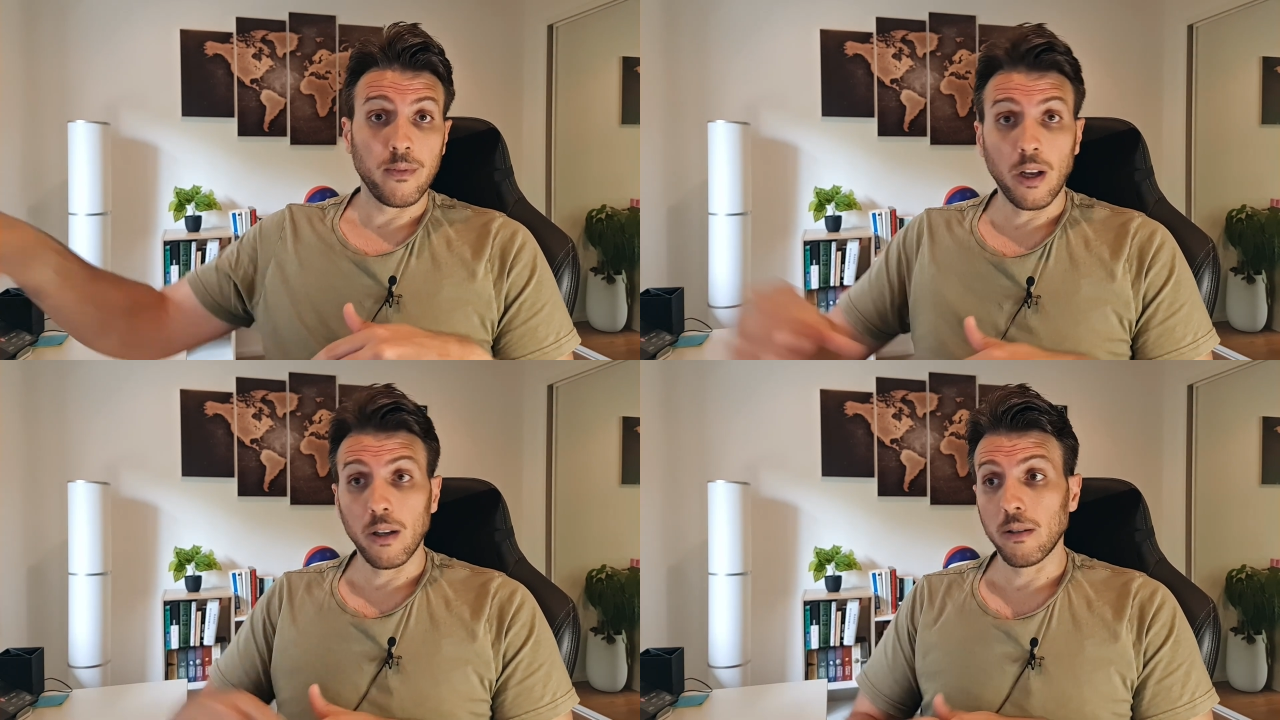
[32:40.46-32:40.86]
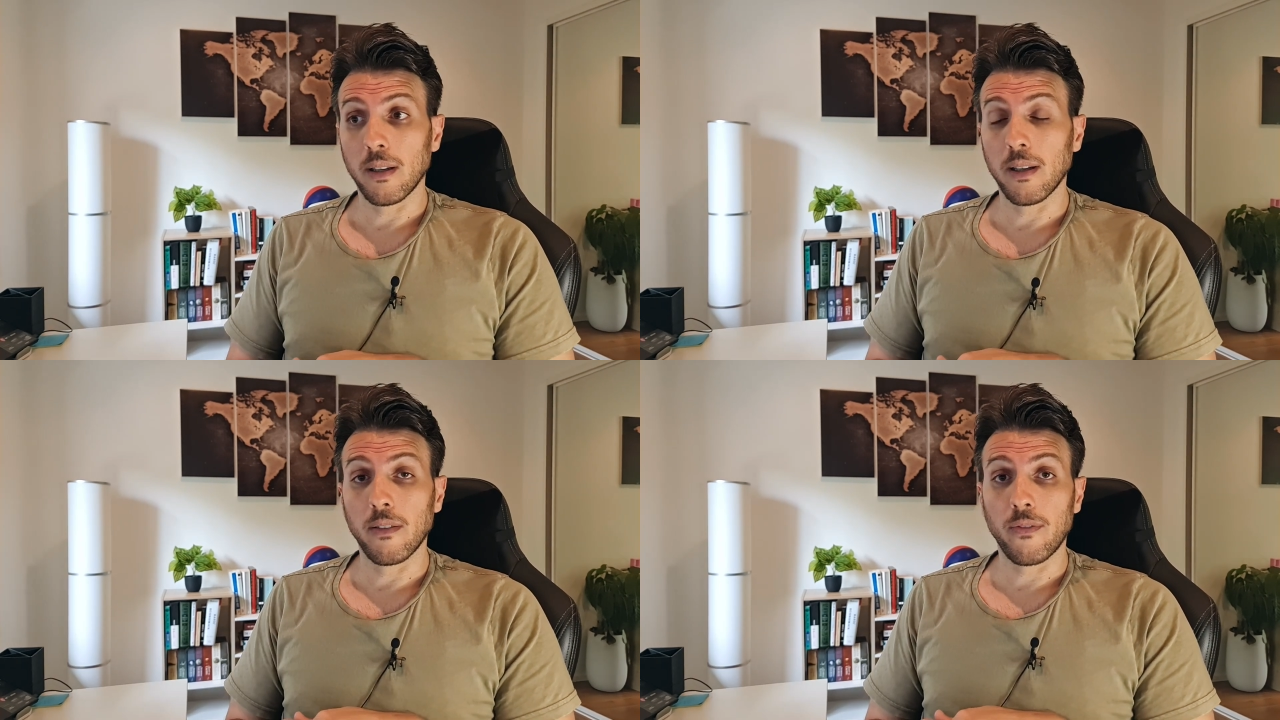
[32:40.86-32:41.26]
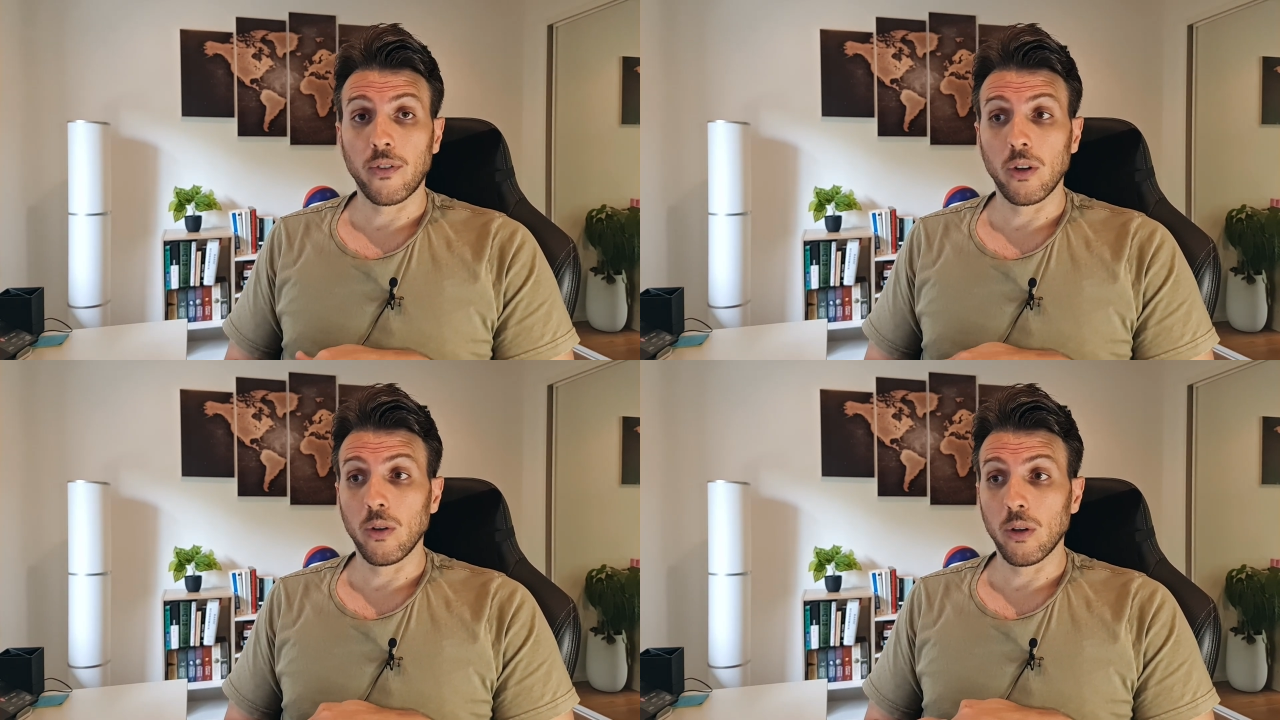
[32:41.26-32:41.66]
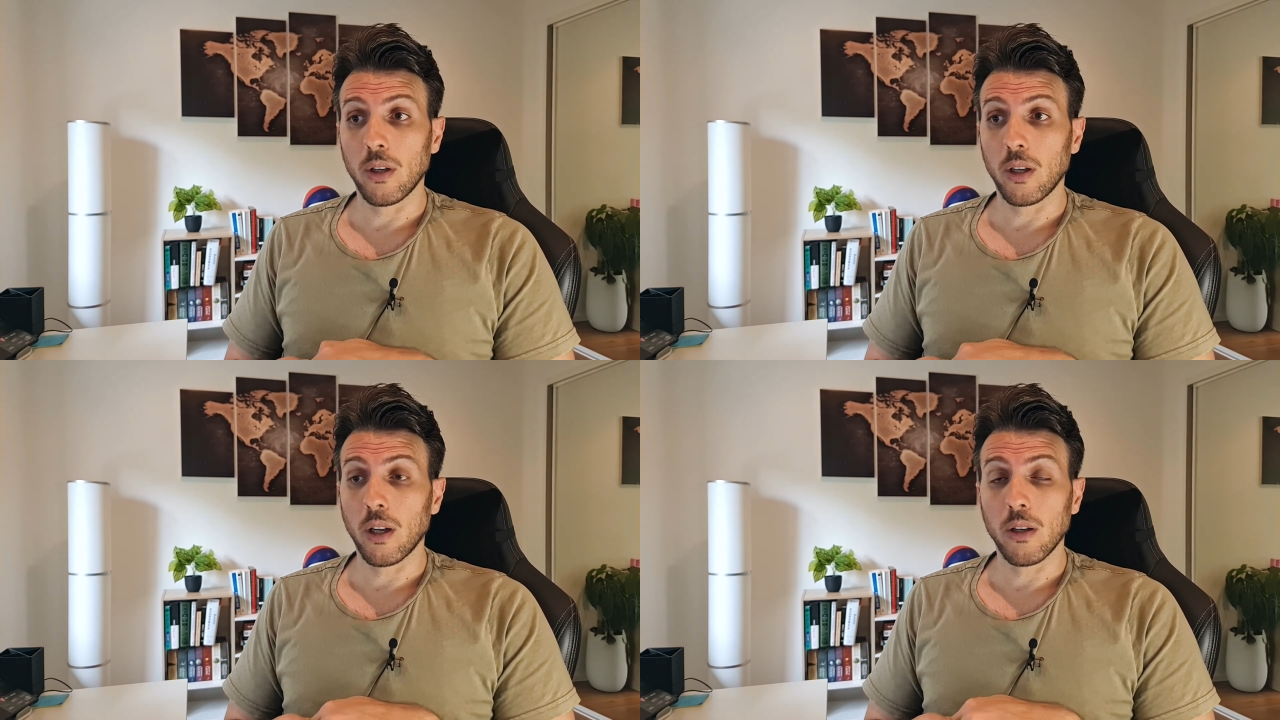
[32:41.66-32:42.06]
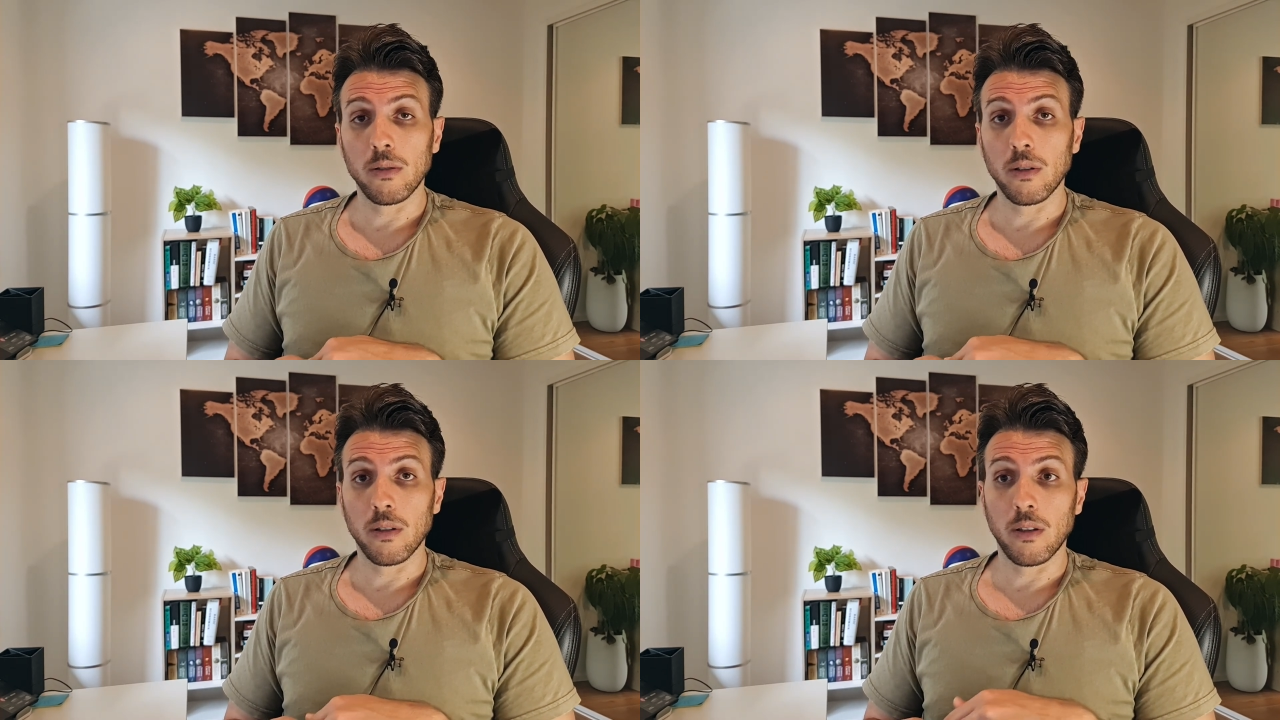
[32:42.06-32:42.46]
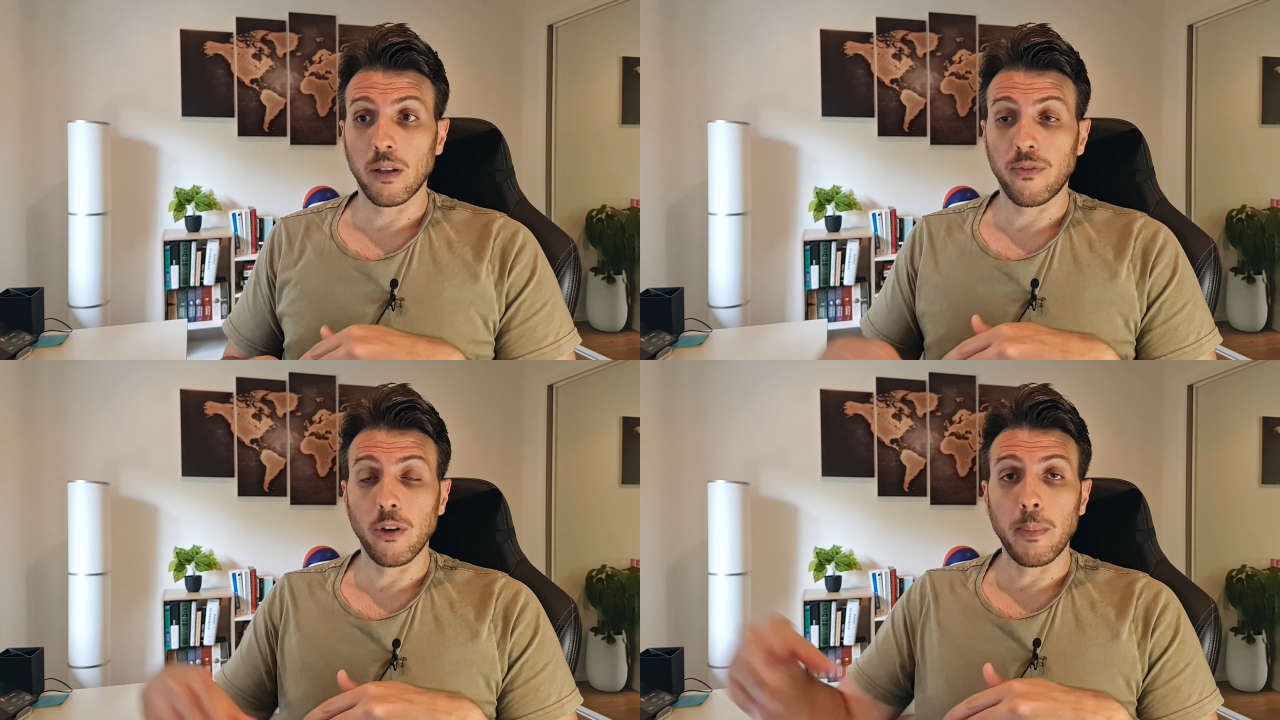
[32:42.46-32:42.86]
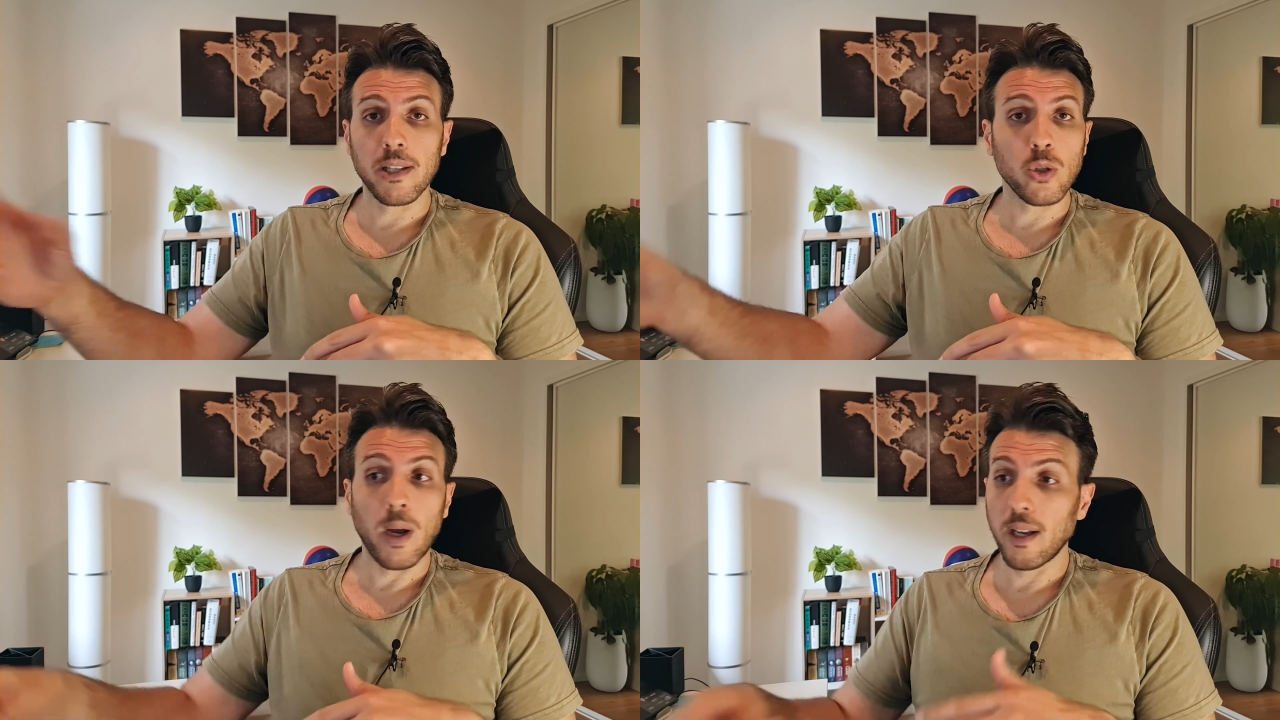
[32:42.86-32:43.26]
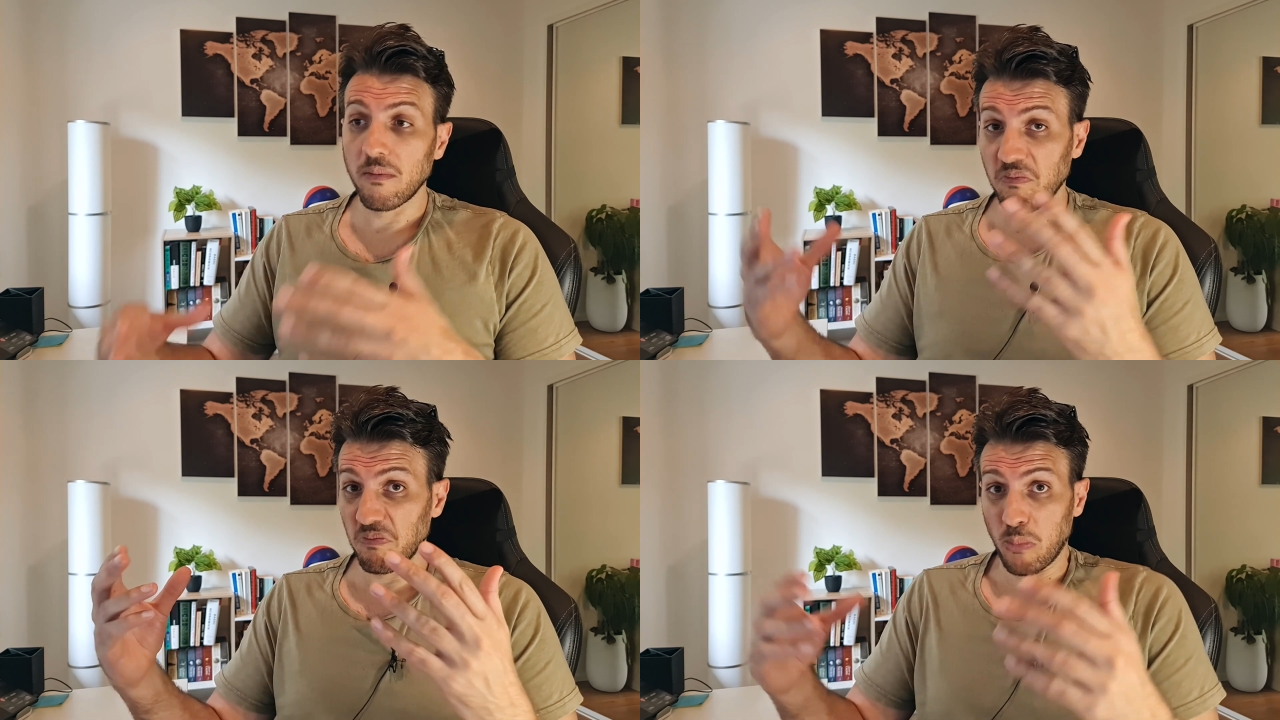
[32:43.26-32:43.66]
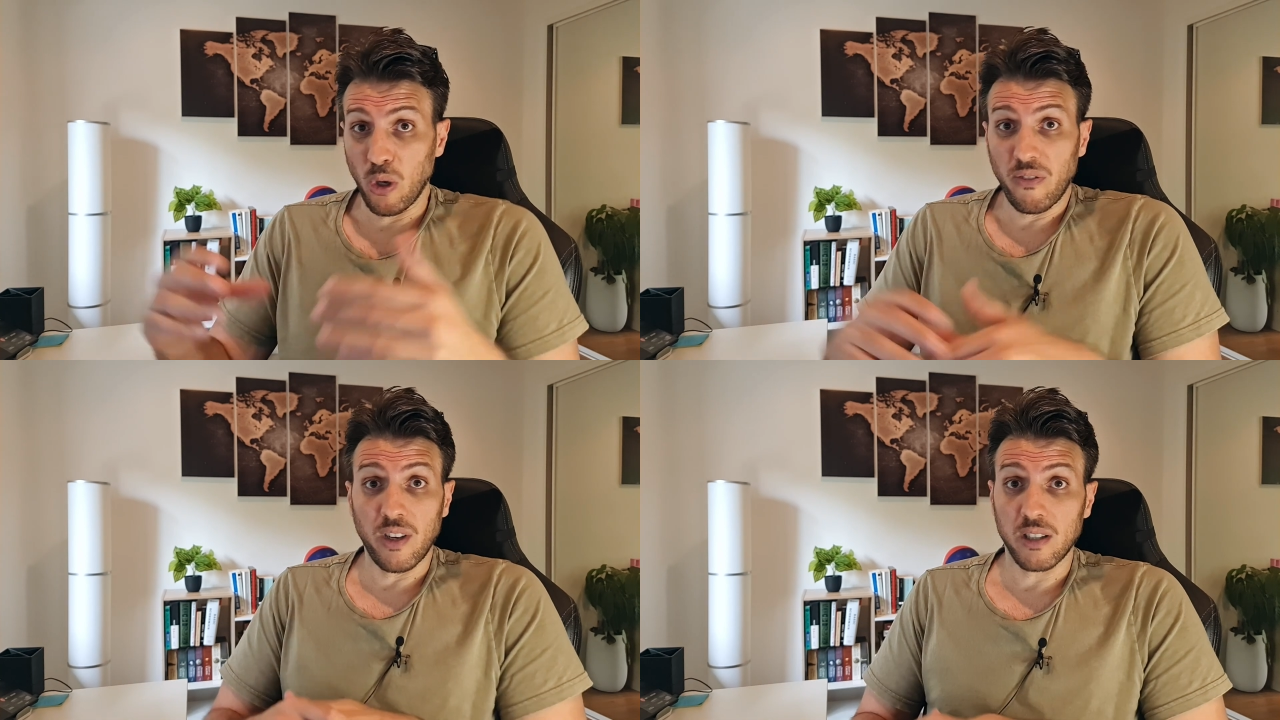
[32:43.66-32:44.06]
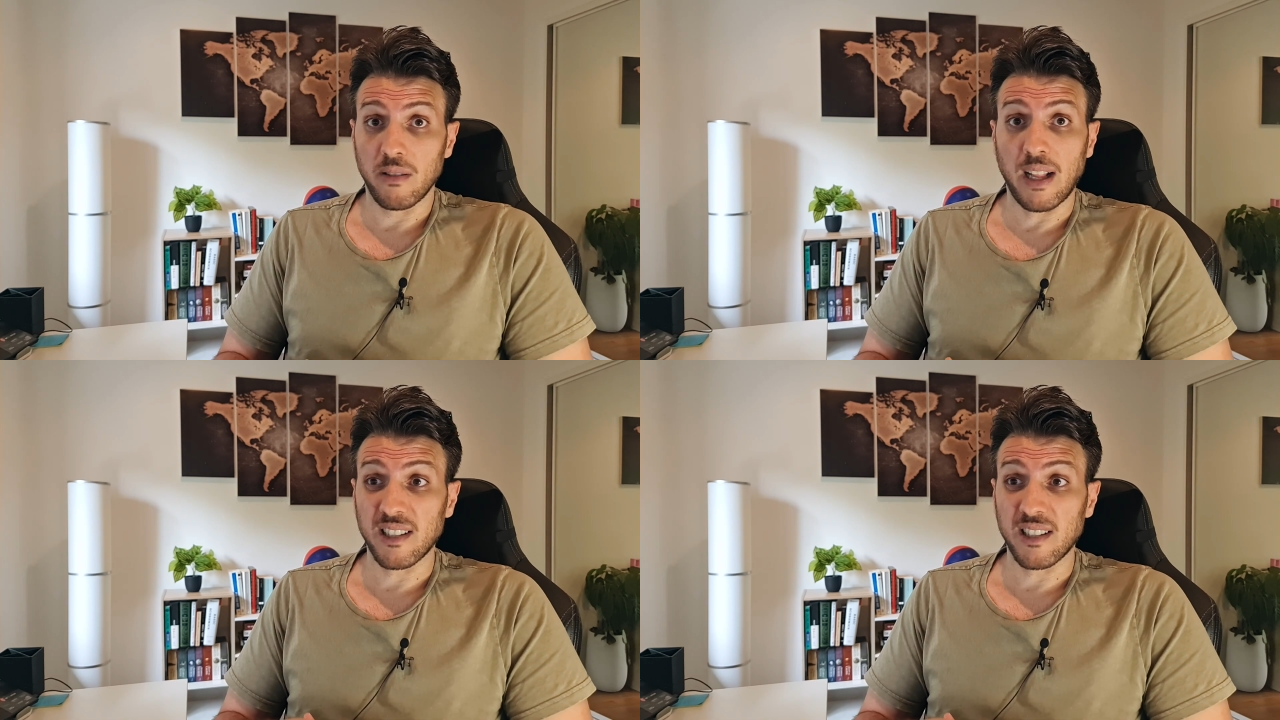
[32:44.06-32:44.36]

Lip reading: a few minutes away, perfect.